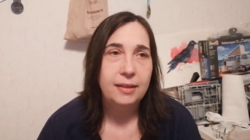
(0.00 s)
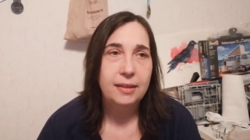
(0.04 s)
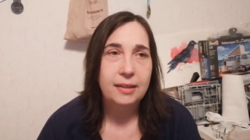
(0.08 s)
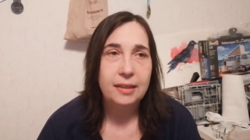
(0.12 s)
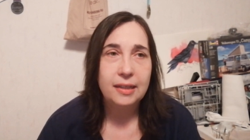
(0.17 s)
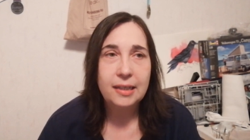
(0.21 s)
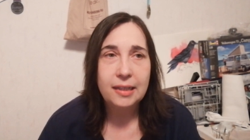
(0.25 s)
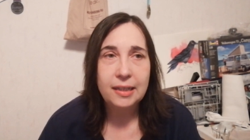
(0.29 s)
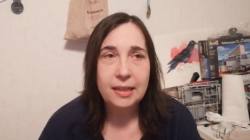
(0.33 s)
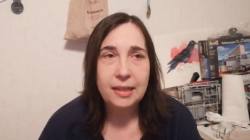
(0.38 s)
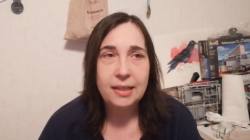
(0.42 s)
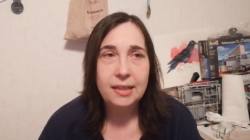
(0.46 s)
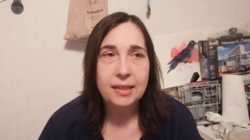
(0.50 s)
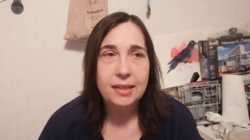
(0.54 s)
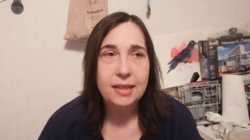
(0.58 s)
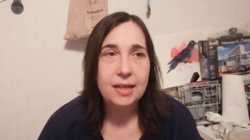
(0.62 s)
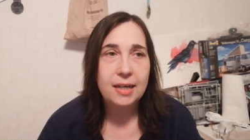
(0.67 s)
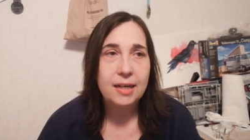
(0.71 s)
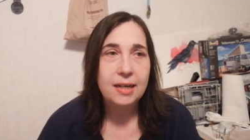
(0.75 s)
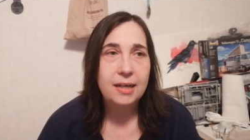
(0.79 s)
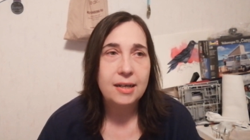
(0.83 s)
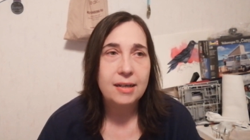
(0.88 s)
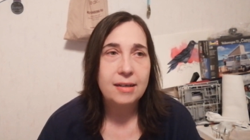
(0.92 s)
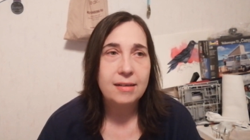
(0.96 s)
dinky
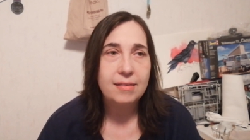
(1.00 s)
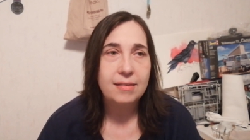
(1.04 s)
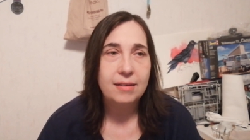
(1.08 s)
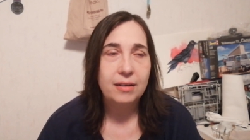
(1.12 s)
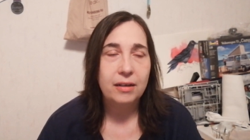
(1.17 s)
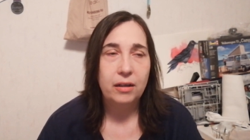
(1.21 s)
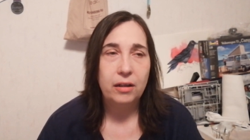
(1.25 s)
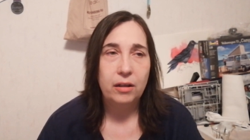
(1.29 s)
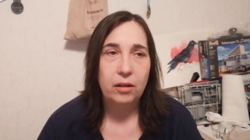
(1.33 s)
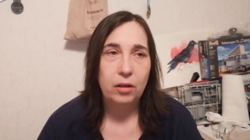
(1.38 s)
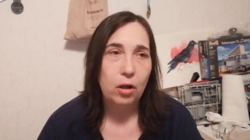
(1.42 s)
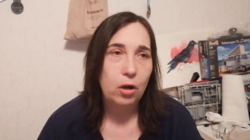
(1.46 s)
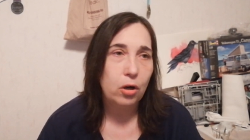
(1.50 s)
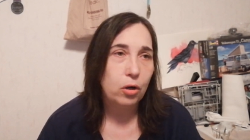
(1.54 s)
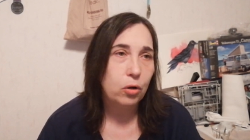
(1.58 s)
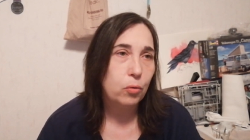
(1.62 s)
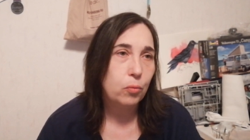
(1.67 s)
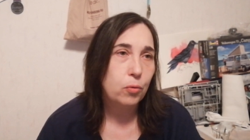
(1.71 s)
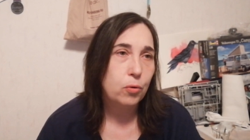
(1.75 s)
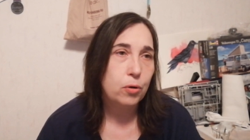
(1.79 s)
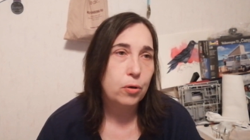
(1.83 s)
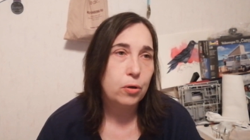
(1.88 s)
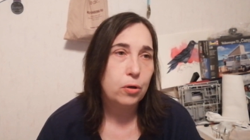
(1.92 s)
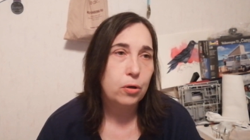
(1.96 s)
dyes and
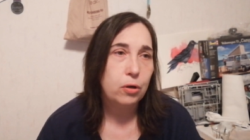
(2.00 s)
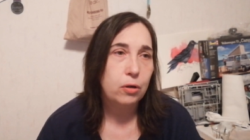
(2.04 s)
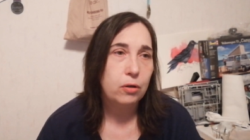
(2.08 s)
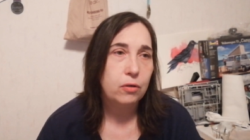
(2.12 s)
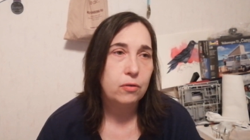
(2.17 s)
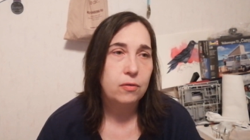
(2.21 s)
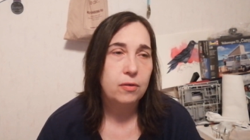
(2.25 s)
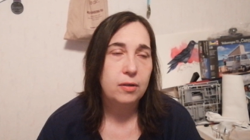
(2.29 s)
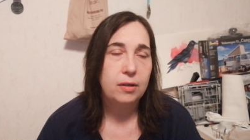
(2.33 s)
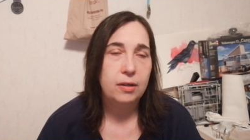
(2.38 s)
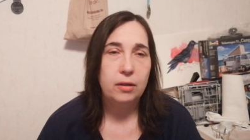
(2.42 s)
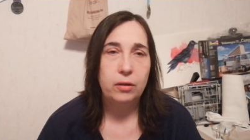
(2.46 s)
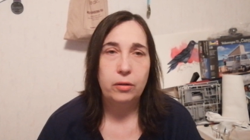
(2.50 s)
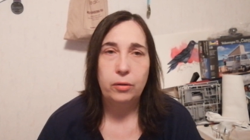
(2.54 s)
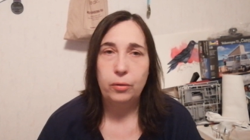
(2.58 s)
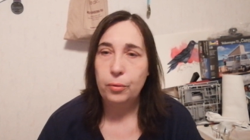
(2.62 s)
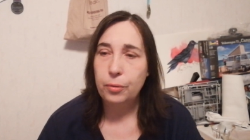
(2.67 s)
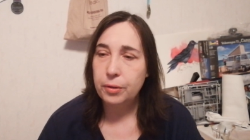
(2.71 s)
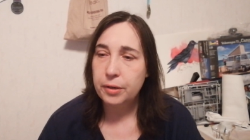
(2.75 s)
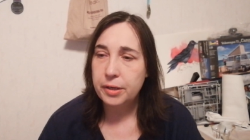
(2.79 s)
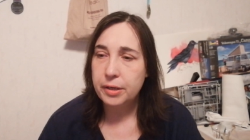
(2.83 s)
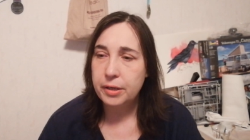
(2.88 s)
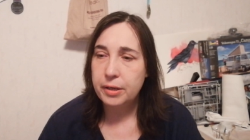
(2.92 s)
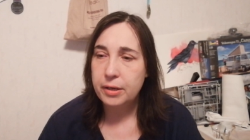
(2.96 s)
clockworks and
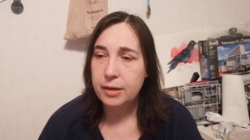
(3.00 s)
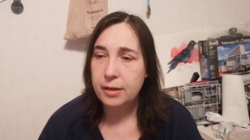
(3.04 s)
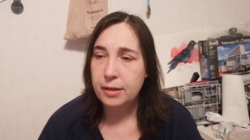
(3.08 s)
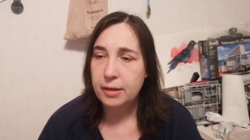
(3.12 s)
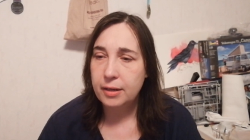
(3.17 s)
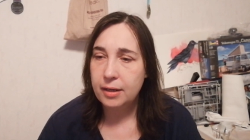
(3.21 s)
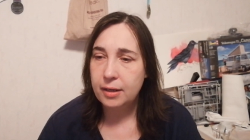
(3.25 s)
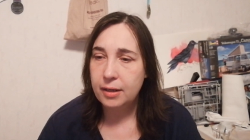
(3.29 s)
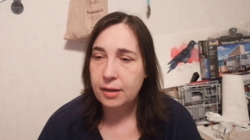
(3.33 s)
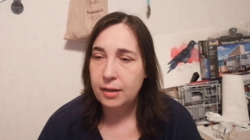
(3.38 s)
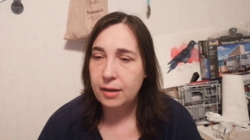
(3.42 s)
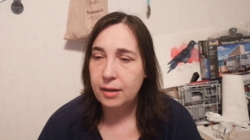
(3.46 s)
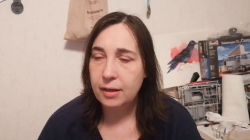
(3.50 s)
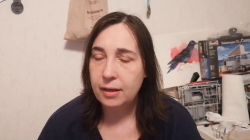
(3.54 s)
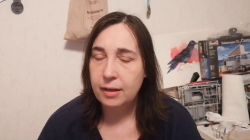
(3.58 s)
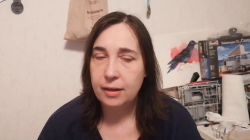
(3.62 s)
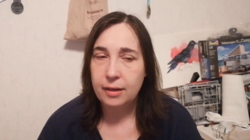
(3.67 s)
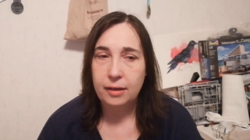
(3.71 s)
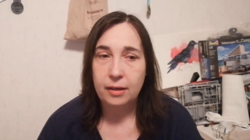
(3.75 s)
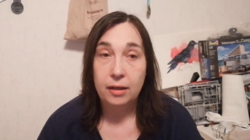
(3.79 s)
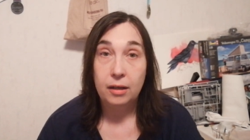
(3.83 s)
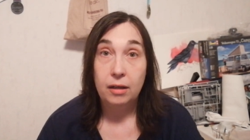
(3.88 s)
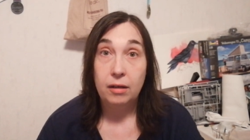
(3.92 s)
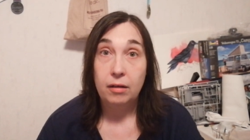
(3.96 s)
Gloriana
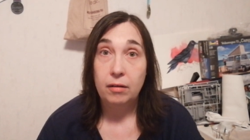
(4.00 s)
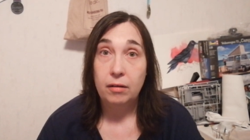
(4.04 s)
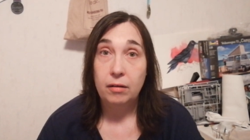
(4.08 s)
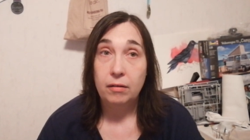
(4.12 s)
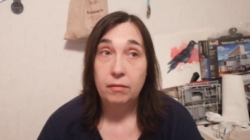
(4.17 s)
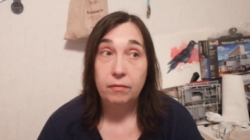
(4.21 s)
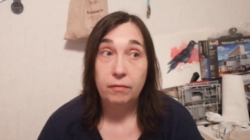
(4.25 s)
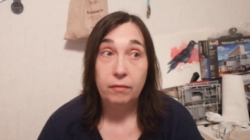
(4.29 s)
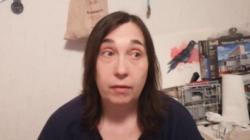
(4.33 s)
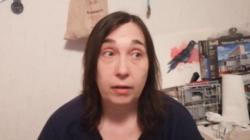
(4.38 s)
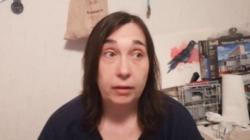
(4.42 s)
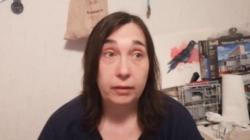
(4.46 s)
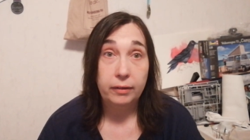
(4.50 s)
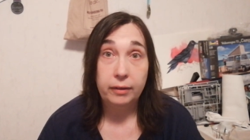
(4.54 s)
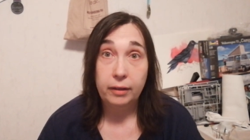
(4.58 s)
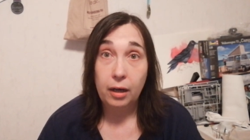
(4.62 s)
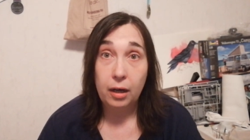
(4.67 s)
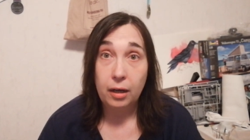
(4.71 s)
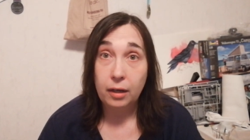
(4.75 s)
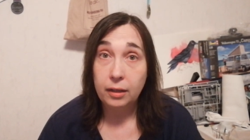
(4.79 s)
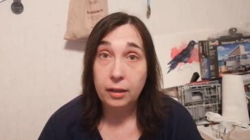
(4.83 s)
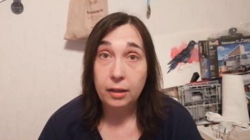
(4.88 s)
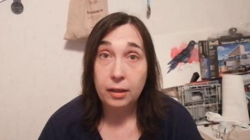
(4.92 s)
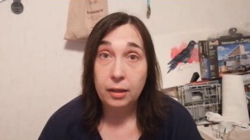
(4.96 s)
and
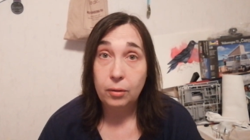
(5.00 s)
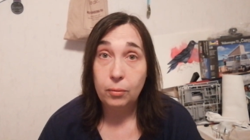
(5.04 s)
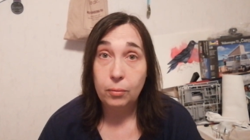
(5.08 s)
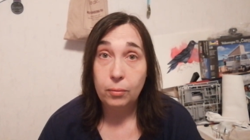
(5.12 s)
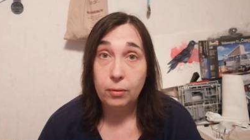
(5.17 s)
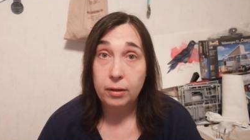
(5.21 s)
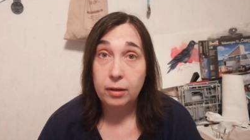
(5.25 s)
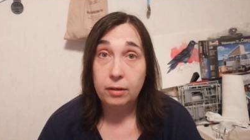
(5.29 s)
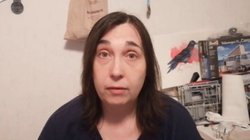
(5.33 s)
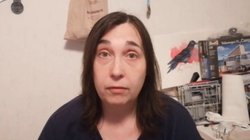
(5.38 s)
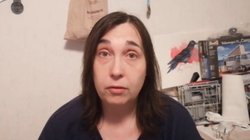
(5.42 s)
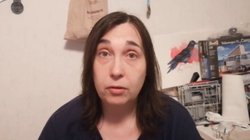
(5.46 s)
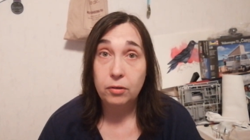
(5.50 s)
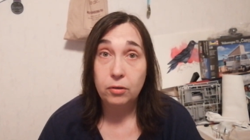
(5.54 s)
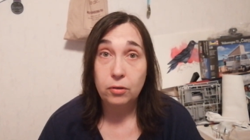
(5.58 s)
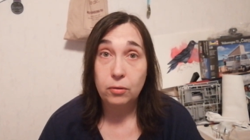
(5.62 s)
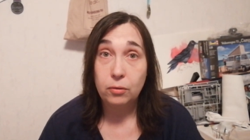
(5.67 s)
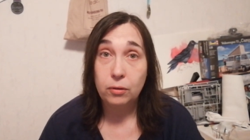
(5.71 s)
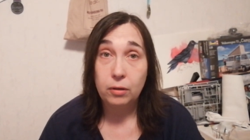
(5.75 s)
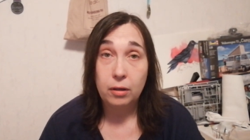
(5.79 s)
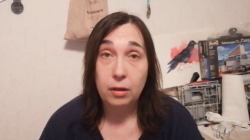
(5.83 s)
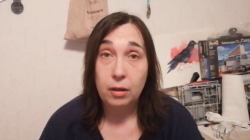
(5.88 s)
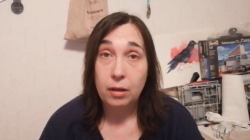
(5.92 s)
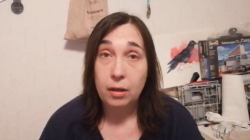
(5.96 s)
Valdani, whatever
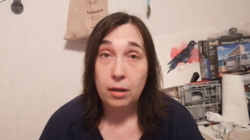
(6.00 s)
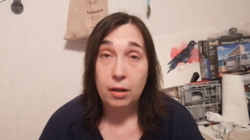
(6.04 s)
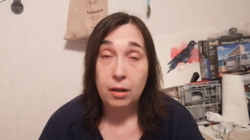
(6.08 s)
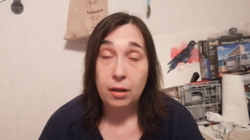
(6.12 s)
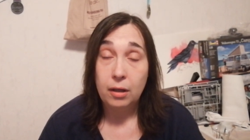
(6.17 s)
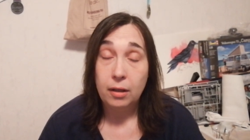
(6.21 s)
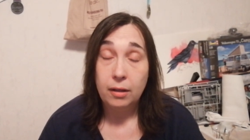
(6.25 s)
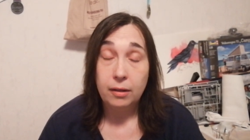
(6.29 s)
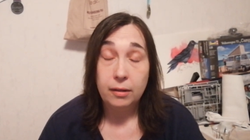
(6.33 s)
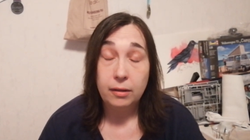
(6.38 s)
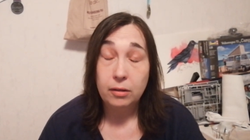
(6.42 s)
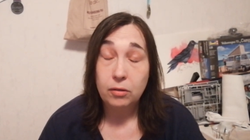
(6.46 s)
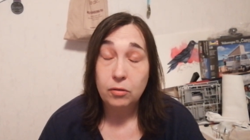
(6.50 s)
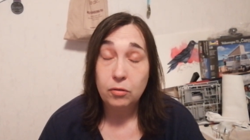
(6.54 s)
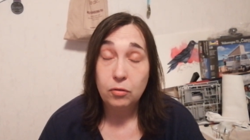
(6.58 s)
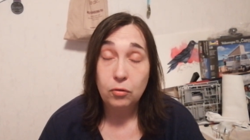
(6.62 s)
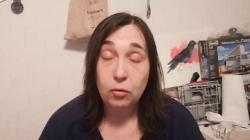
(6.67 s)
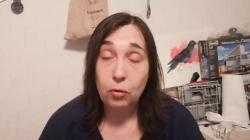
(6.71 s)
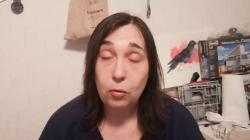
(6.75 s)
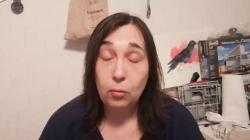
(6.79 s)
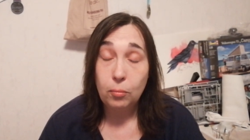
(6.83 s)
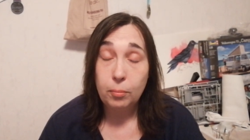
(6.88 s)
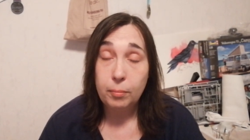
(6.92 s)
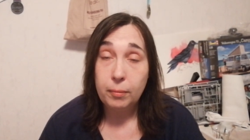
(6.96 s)
you, there's
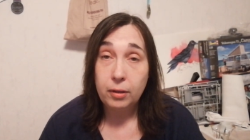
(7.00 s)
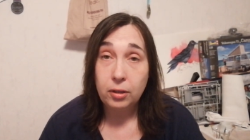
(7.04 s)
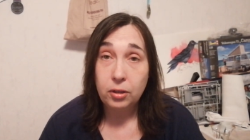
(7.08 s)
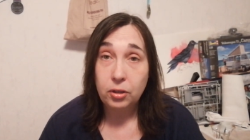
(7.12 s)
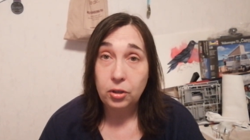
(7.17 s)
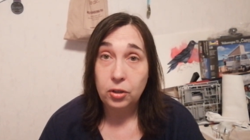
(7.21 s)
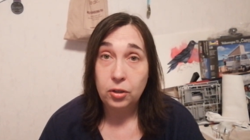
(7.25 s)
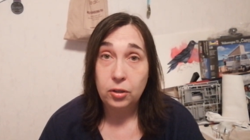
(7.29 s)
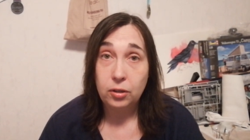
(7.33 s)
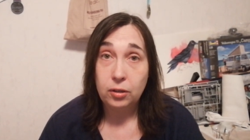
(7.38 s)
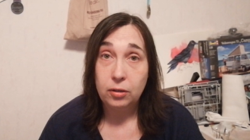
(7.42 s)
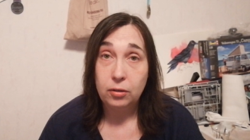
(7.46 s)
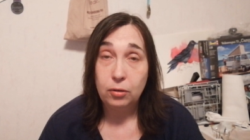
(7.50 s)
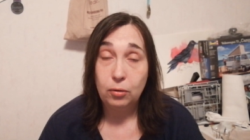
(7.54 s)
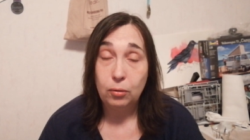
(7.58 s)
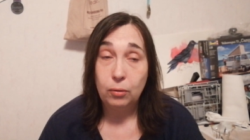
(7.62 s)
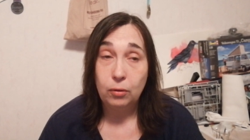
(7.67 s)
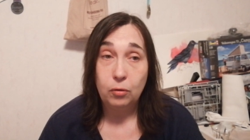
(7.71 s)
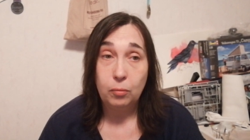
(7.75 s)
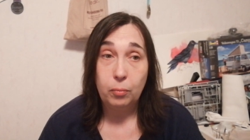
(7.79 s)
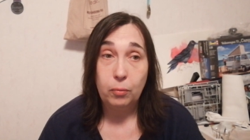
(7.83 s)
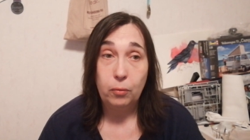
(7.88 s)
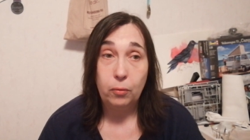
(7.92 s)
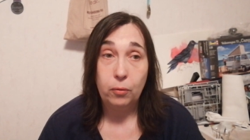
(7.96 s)
so much to
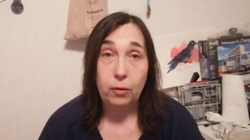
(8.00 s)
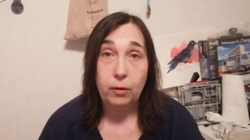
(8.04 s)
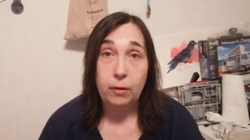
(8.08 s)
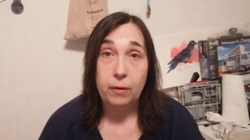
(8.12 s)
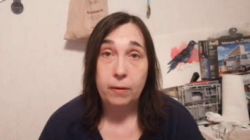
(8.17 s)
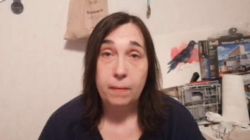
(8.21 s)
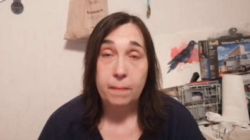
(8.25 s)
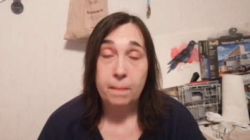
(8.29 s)
explore.